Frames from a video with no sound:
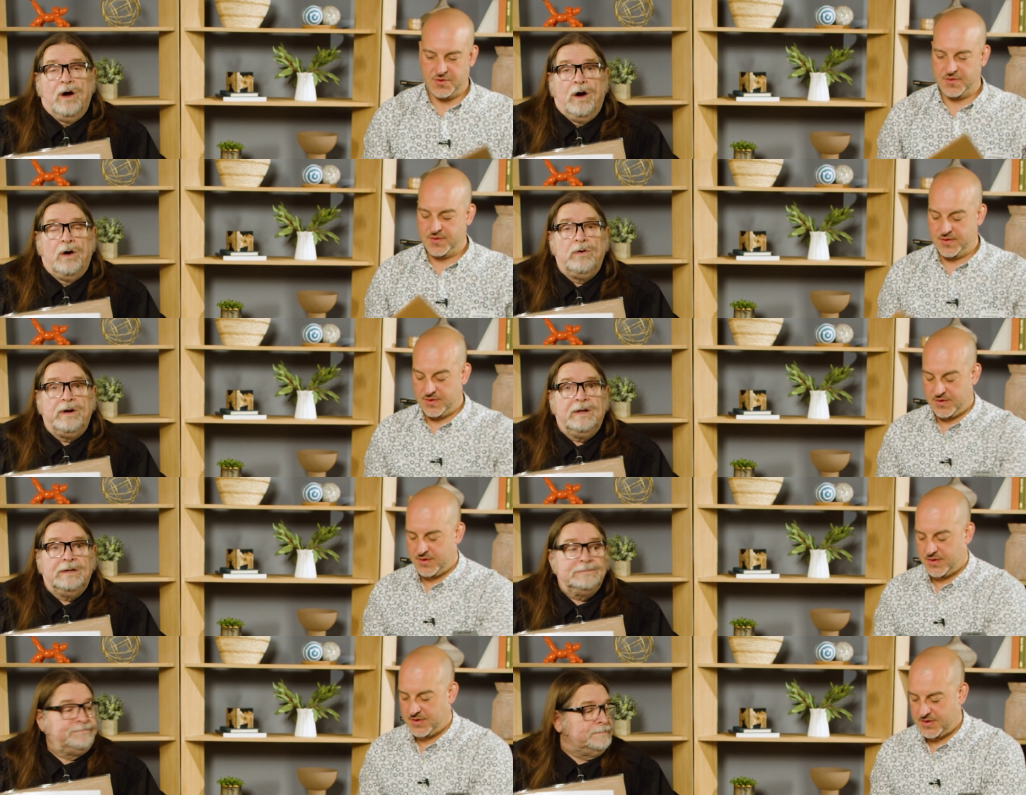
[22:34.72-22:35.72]
Speaker 1: own
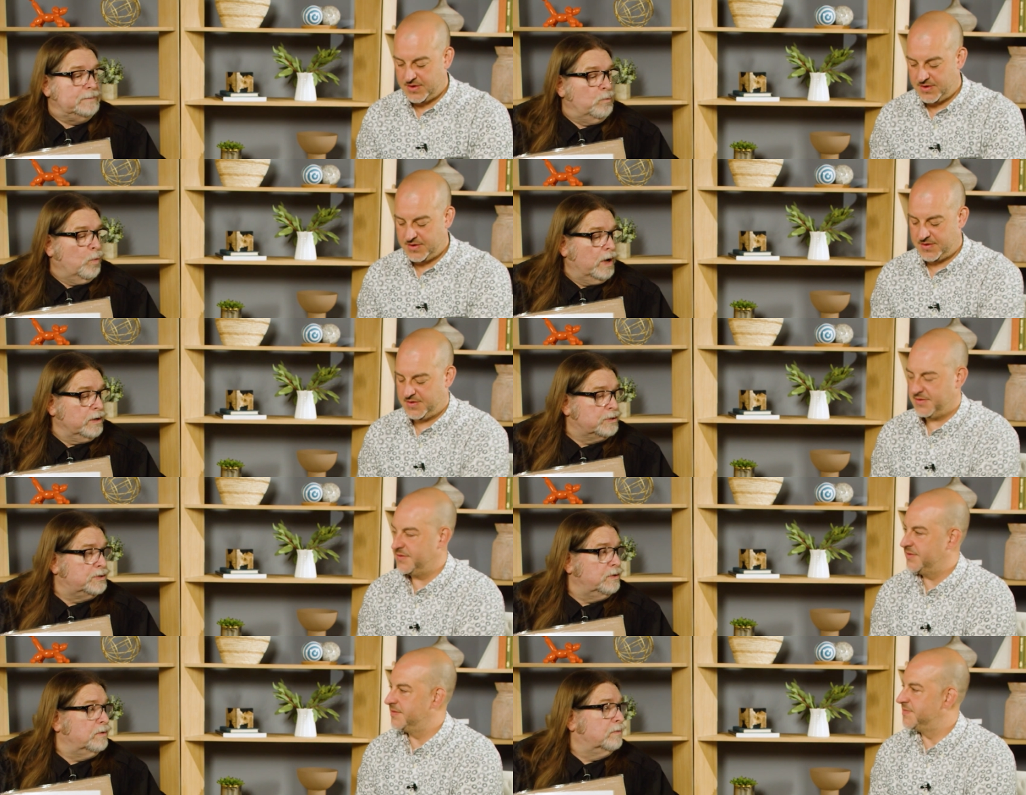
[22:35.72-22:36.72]
one or
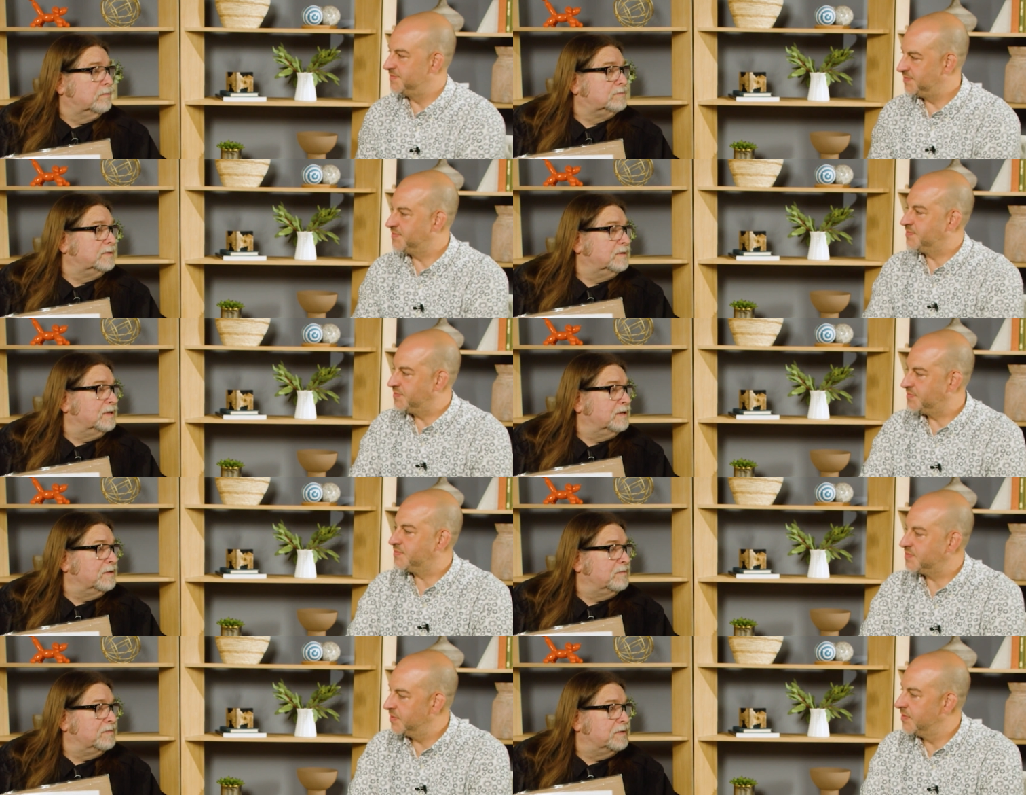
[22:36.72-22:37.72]
two.
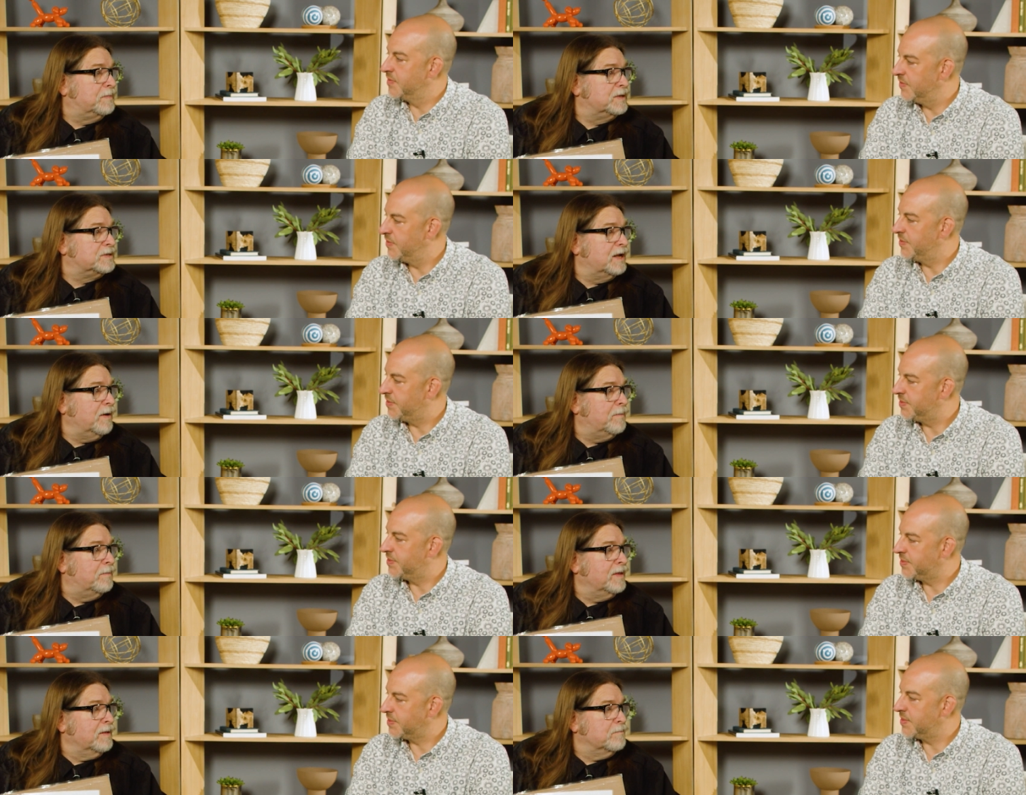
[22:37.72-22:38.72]
Depends on how
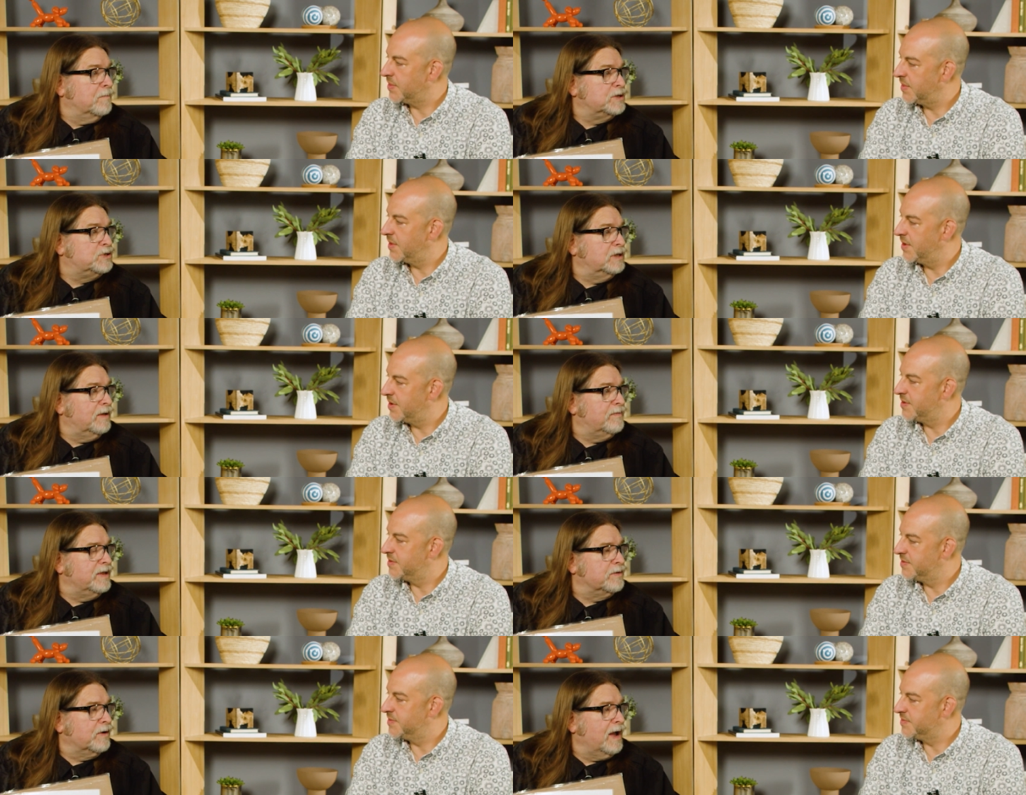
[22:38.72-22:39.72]
much you love
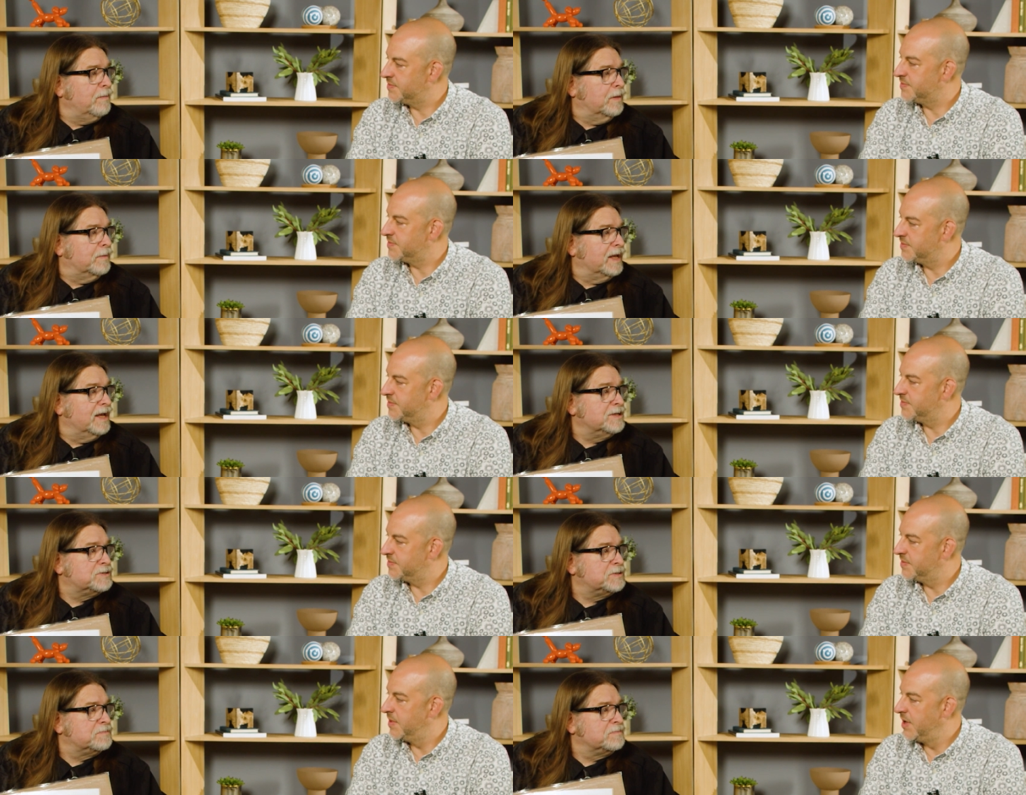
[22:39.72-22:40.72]
either album,
Speaker 2: I
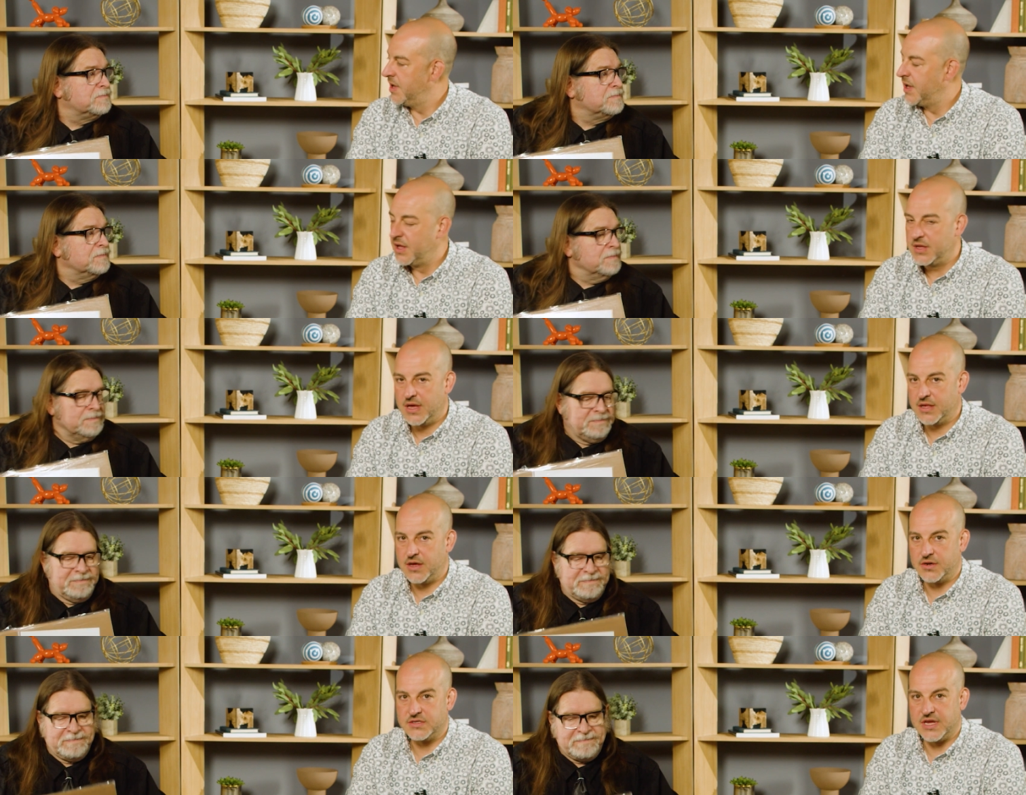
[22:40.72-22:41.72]
guess. Yeah,
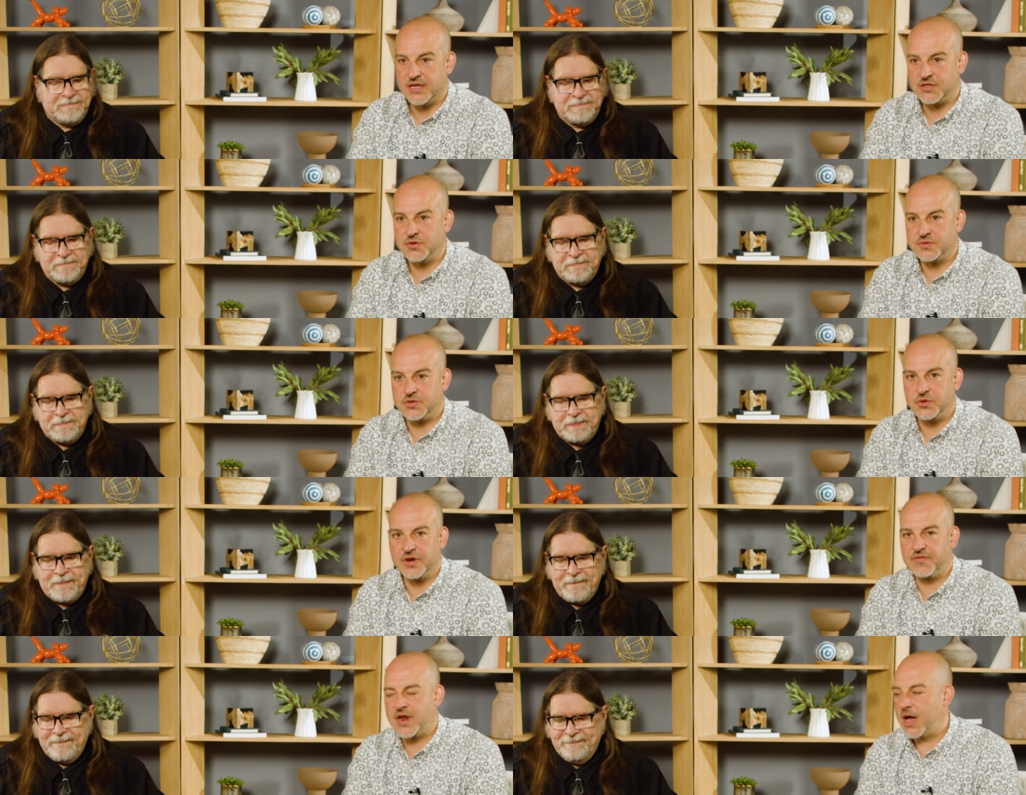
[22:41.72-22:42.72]
there's uh, two two
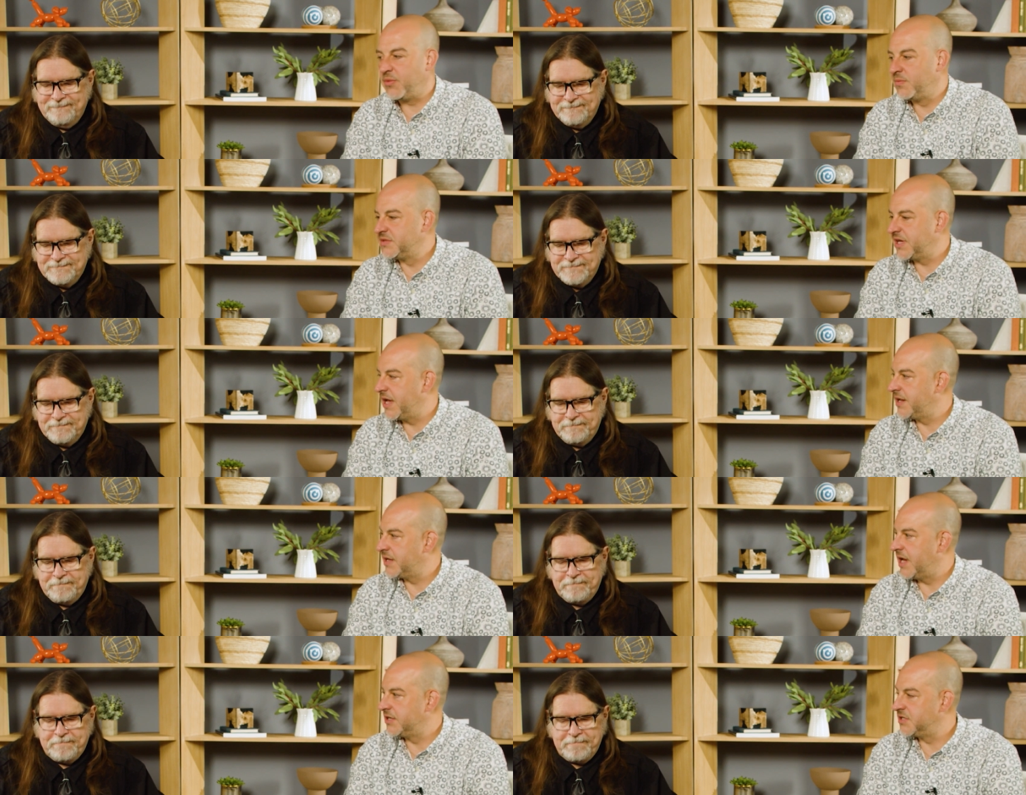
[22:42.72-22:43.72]
different albums
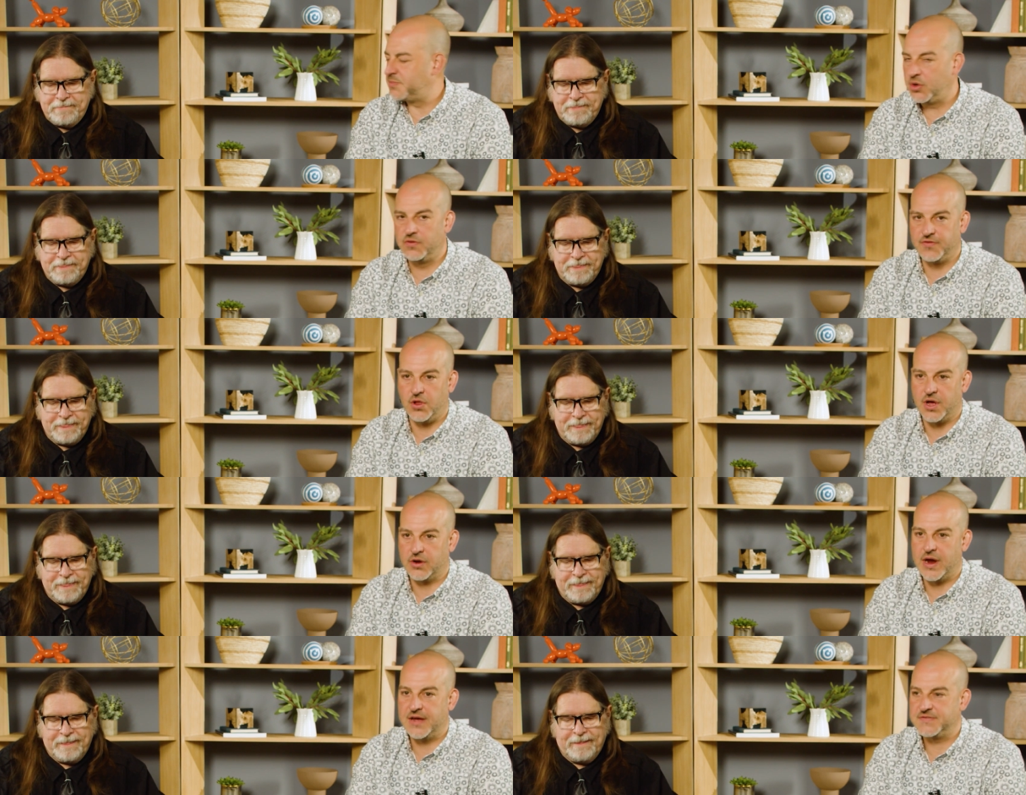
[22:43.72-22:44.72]
and uh, just beautiful
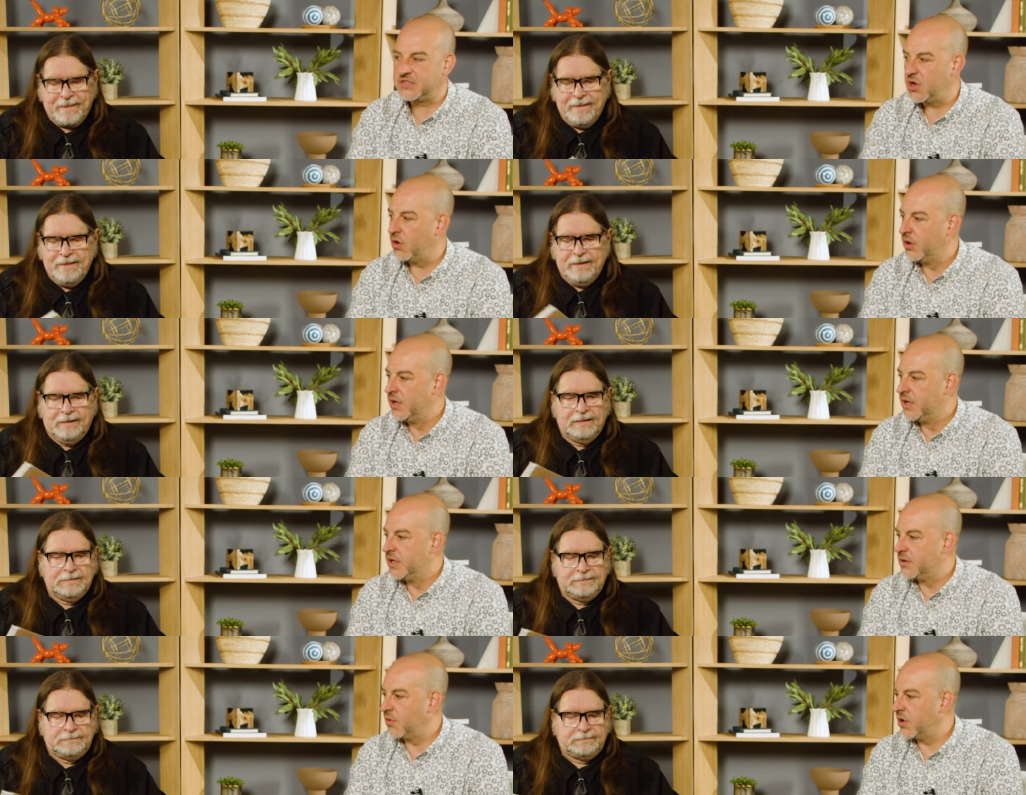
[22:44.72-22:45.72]
autographs. So
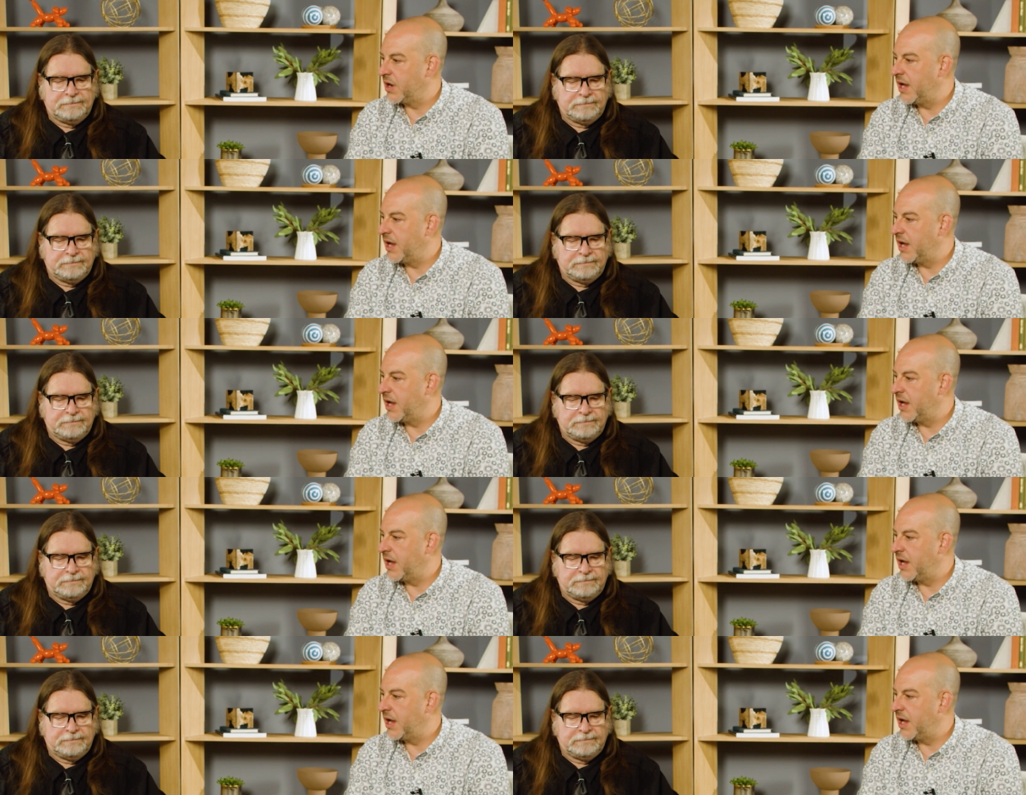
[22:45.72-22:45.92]
we're